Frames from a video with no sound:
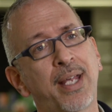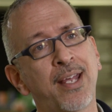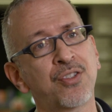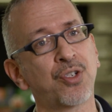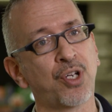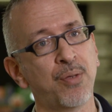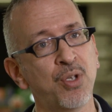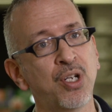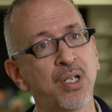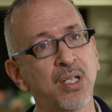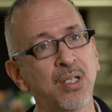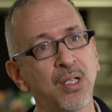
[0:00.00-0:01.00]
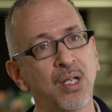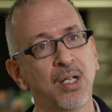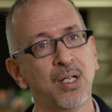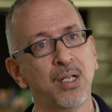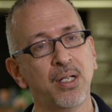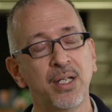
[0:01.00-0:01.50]
cancer community
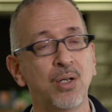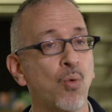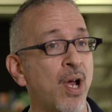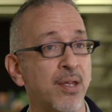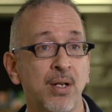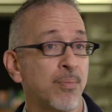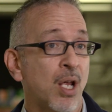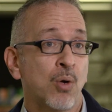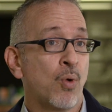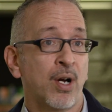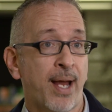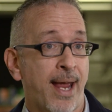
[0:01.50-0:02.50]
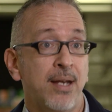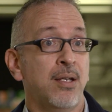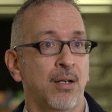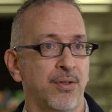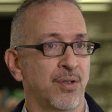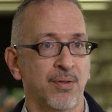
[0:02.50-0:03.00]
in a way that I'm not aware
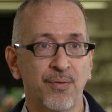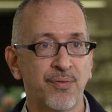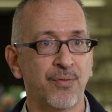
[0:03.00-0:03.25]
any other